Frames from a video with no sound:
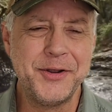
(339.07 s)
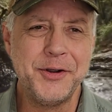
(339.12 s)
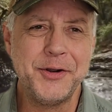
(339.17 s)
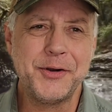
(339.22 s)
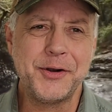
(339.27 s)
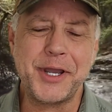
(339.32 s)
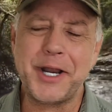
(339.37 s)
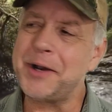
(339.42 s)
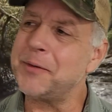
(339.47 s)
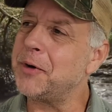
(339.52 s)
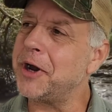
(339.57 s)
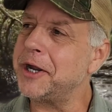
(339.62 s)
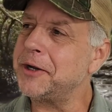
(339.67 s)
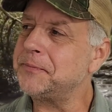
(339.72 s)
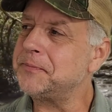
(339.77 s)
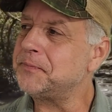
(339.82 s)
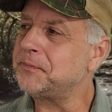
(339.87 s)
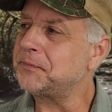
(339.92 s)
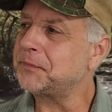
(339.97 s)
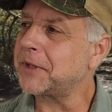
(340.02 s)
Anyway,
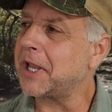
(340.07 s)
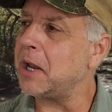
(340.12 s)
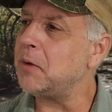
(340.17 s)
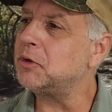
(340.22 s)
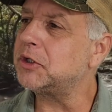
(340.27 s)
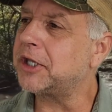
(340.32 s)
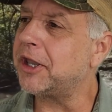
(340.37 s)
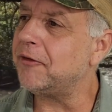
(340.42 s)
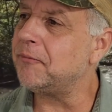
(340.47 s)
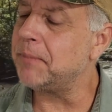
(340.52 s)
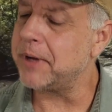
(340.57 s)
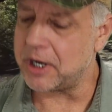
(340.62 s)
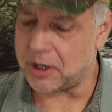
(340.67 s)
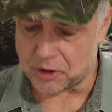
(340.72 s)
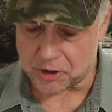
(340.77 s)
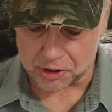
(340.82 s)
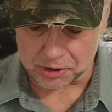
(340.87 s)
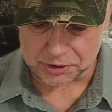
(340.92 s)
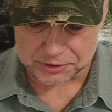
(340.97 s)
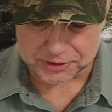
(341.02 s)
he was giving me a
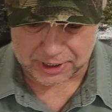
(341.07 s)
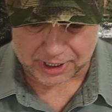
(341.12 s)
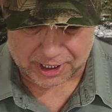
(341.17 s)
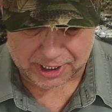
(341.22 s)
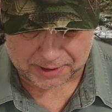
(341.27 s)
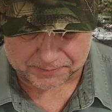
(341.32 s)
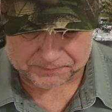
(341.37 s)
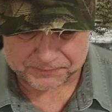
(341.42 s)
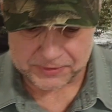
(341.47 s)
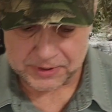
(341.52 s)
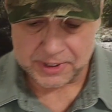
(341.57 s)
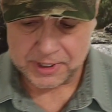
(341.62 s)
hard time,